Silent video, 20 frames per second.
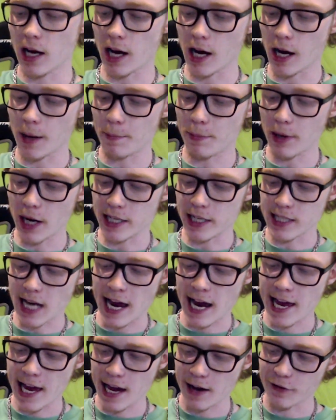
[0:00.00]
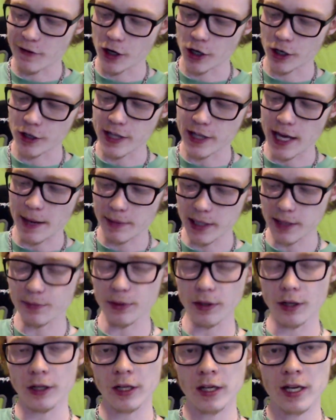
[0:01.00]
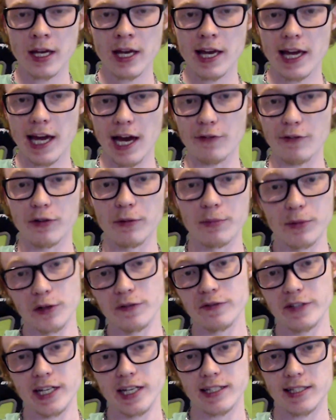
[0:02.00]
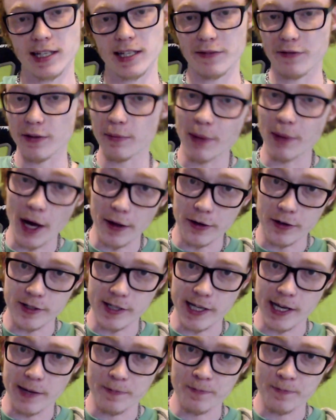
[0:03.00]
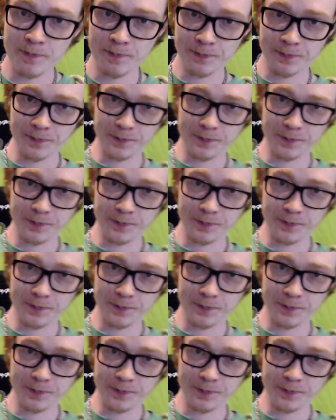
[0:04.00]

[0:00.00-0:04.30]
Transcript: but I have heard that people have removed it if it bothers them.